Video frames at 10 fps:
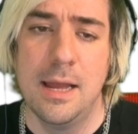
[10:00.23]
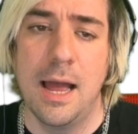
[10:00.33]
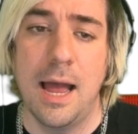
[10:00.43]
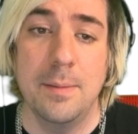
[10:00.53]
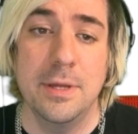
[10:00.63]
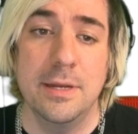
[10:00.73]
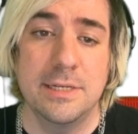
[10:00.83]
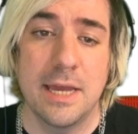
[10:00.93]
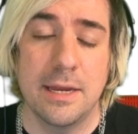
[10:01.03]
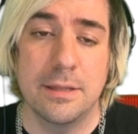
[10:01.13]
I'm going to
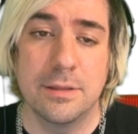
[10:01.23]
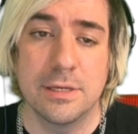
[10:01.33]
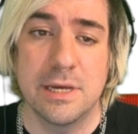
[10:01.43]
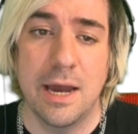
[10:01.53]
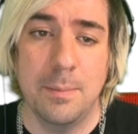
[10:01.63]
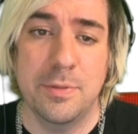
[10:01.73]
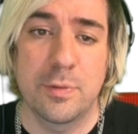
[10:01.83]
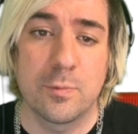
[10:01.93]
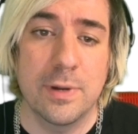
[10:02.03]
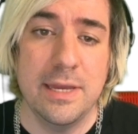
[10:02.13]
take the top
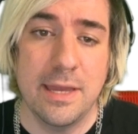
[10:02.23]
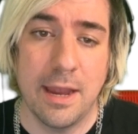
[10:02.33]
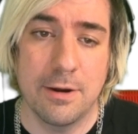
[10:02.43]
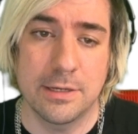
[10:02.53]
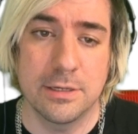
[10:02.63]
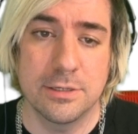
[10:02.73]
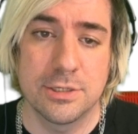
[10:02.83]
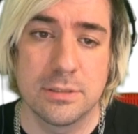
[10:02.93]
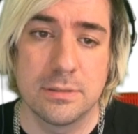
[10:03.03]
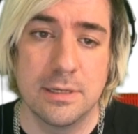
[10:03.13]
3
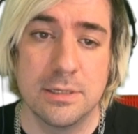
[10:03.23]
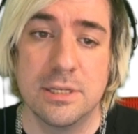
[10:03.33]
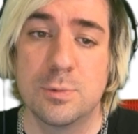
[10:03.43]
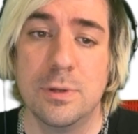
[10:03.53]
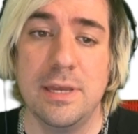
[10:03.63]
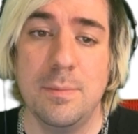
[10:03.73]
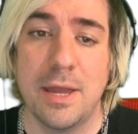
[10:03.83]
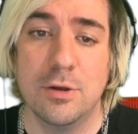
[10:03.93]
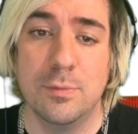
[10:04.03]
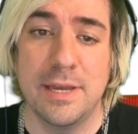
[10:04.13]
characters, because this will
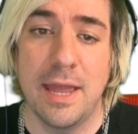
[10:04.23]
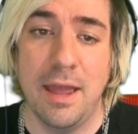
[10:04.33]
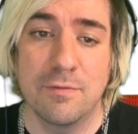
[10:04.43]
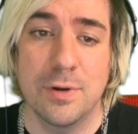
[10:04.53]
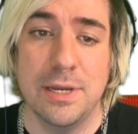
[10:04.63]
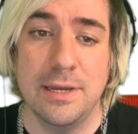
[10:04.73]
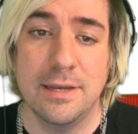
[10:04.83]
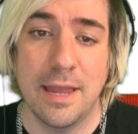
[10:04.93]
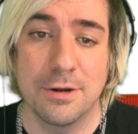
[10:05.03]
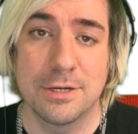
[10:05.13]
email me every
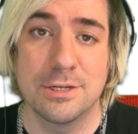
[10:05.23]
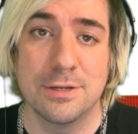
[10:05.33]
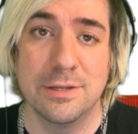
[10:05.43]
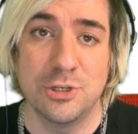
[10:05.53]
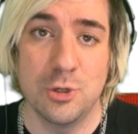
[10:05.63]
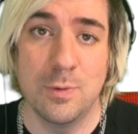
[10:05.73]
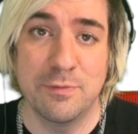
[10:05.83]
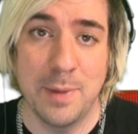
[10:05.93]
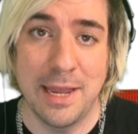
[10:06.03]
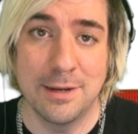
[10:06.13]
character that you
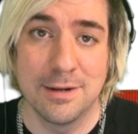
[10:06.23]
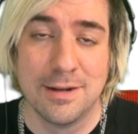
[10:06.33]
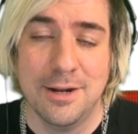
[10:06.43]
have made.